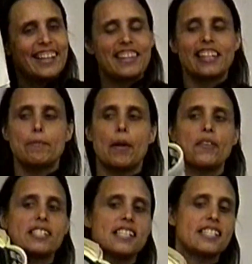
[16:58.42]
the thing in the
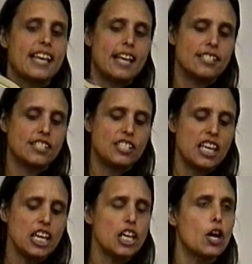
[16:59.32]
middle, this is
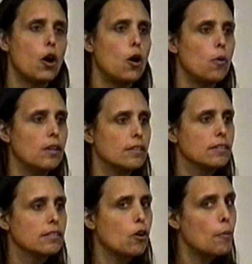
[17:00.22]
CEO,
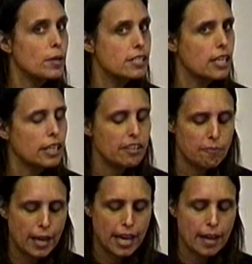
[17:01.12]
corporate
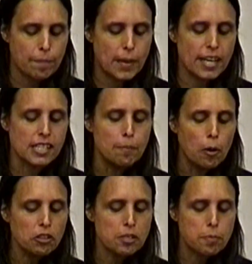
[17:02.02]
executive pay, as a
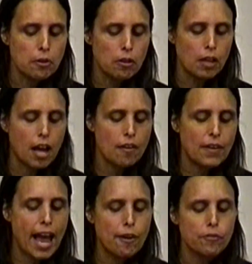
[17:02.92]
multiple
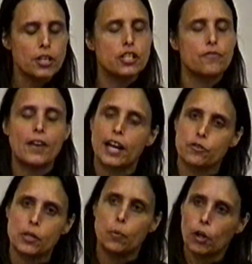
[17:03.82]
of average
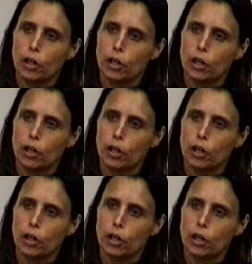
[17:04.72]
factory